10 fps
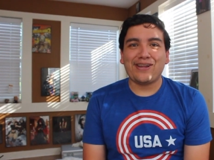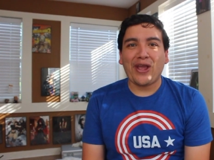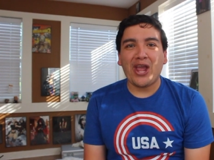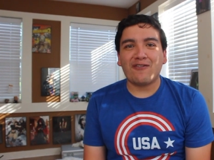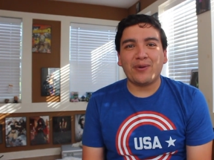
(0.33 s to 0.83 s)

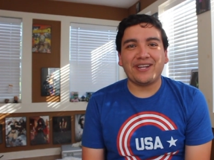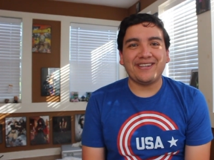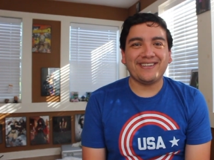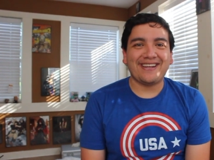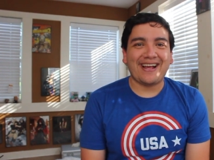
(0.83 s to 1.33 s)
Hey everybody,
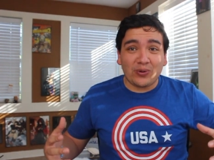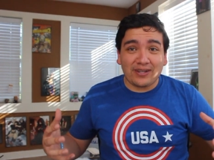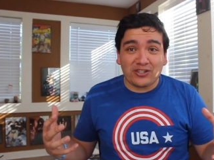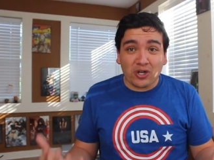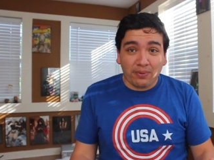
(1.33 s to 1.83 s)

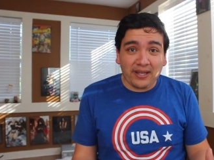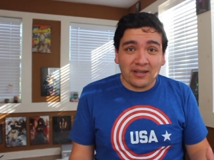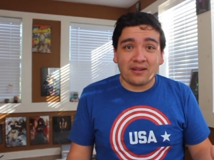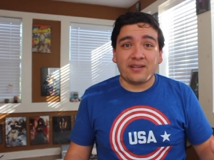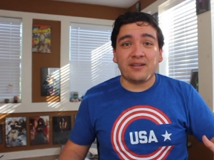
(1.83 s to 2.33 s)
jumping
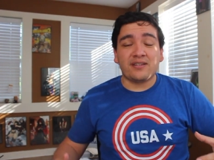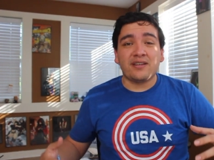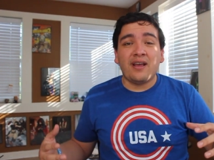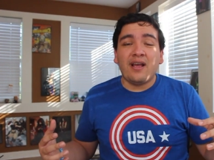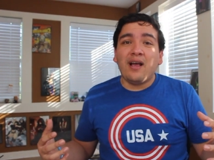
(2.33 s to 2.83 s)
into this.
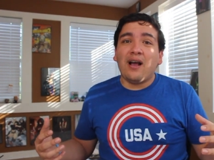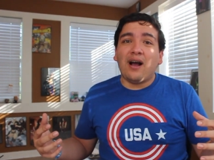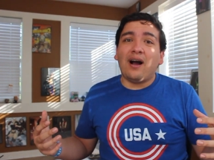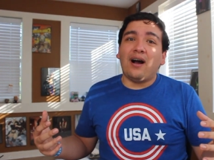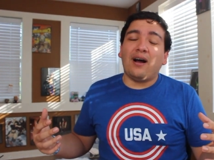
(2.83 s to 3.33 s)

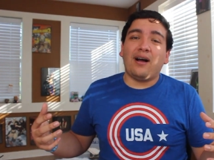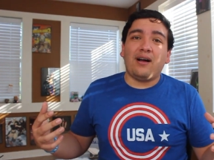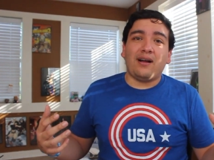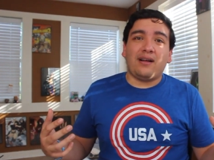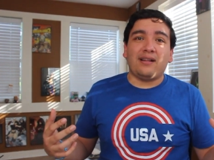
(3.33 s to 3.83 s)

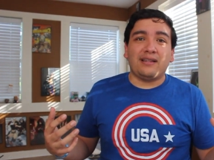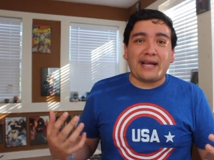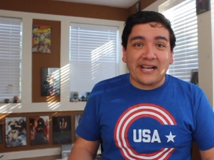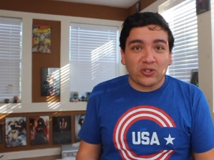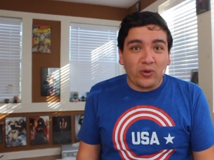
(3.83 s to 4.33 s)

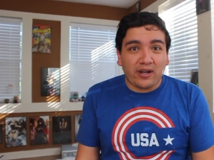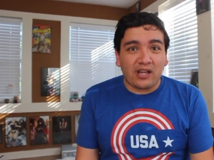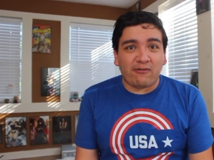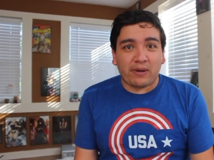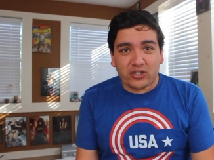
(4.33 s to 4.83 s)
Last week I
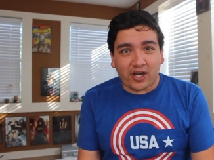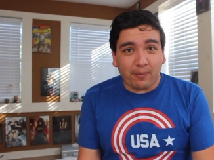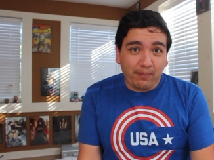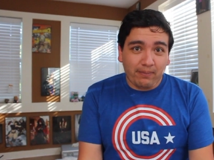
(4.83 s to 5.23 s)
left my job.